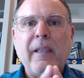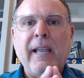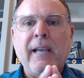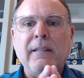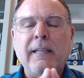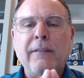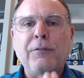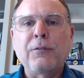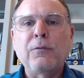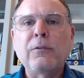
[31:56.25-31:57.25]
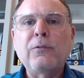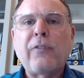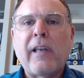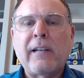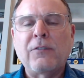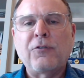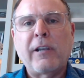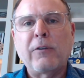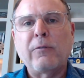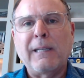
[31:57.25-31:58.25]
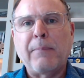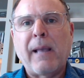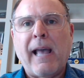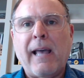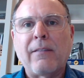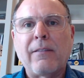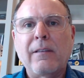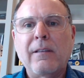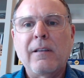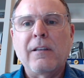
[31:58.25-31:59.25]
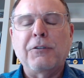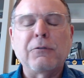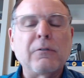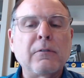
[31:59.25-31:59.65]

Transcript: And if you lose that integrity path, you'll